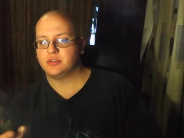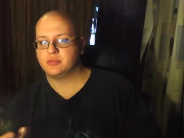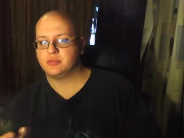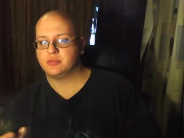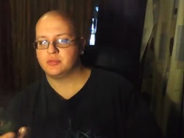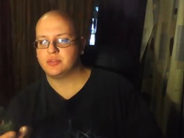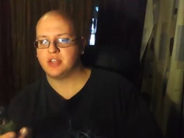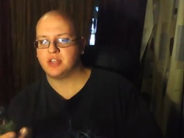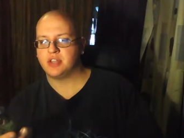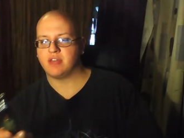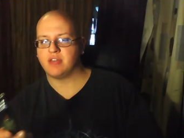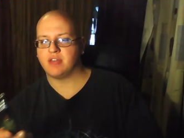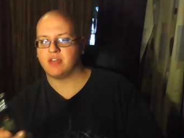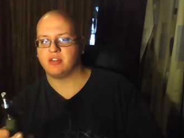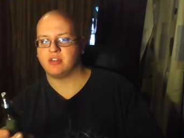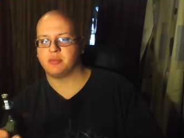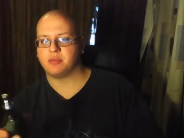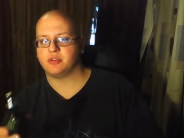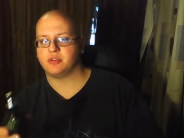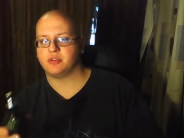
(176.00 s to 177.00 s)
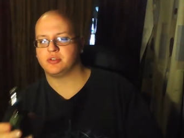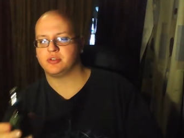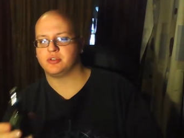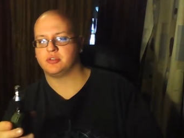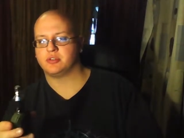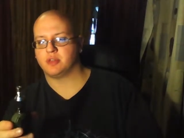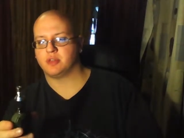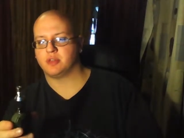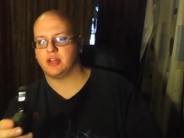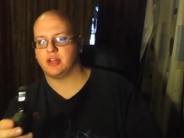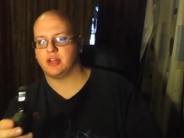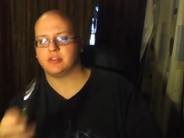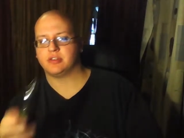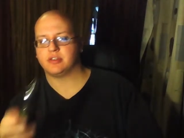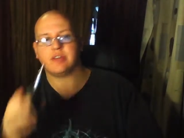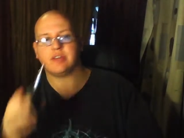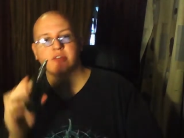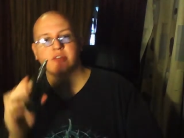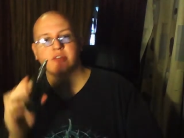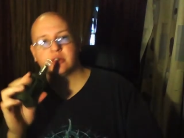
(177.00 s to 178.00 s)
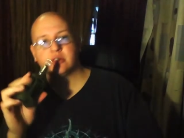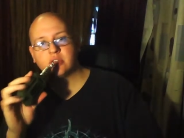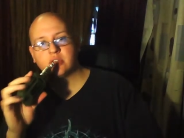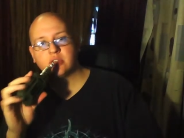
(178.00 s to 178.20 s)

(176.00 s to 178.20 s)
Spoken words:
Definitely producing some clouds off this.